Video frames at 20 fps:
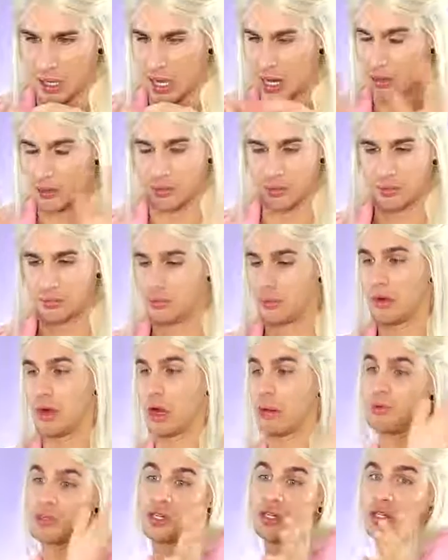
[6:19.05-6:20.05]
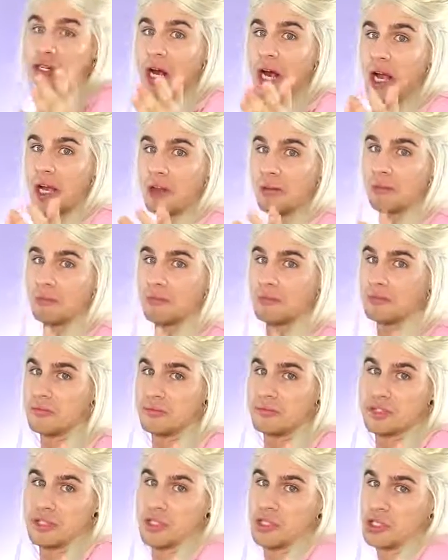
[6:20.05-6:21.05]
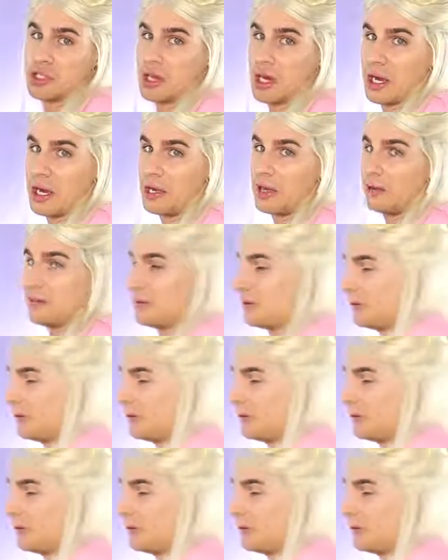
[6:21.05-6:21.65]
well, I'm just gonna try it.